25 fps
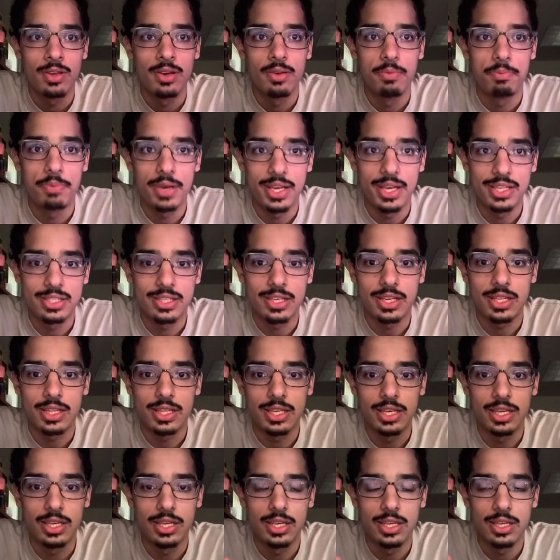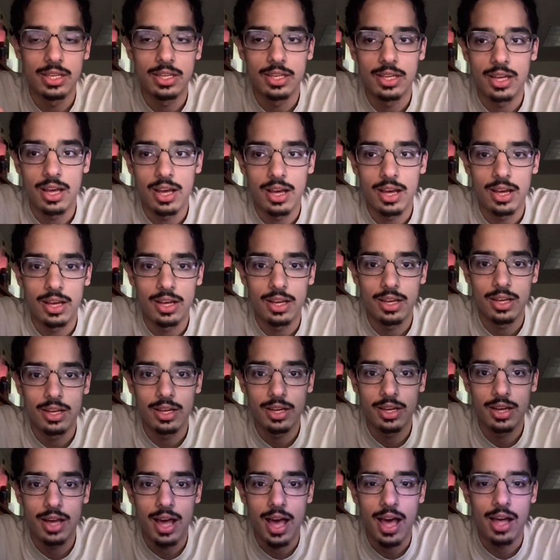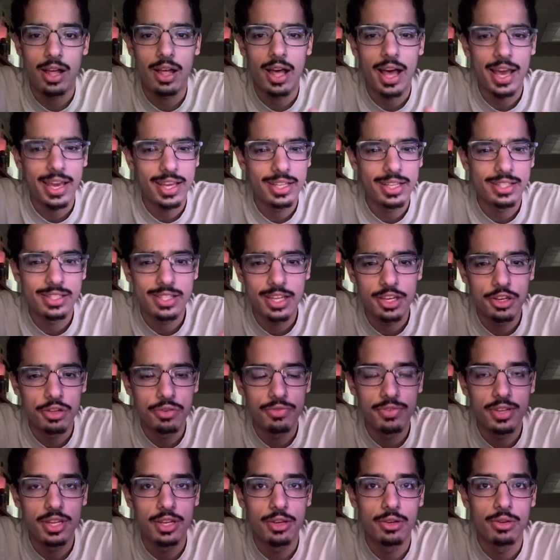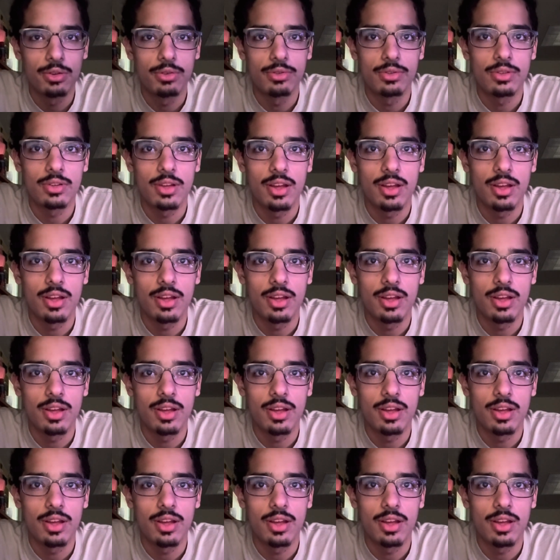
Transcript: basically I can send you videos